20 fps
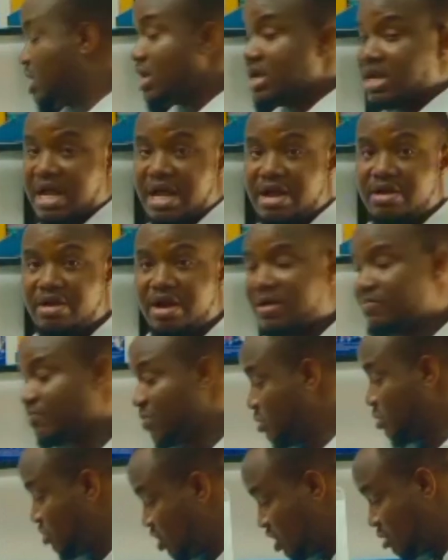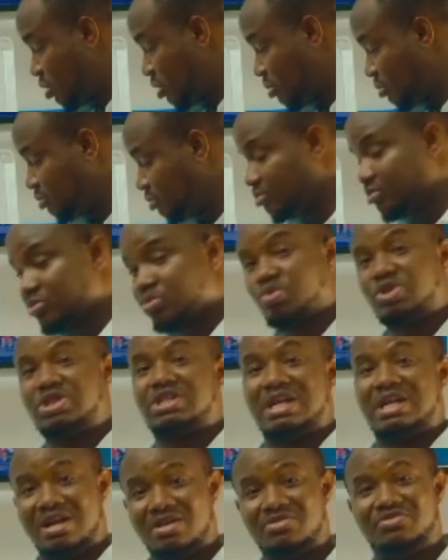naira minimum, which
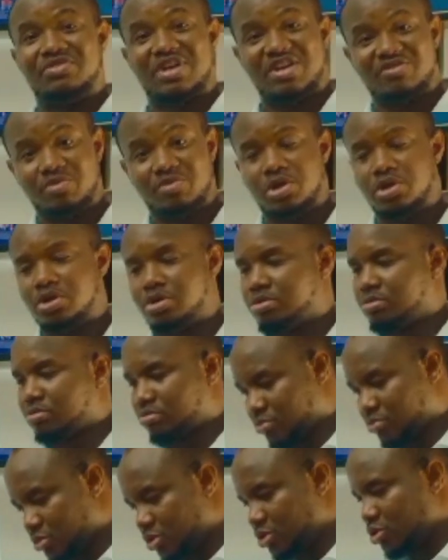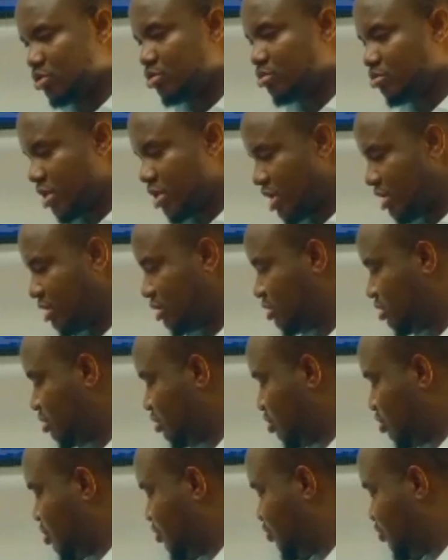is around 5 million, and some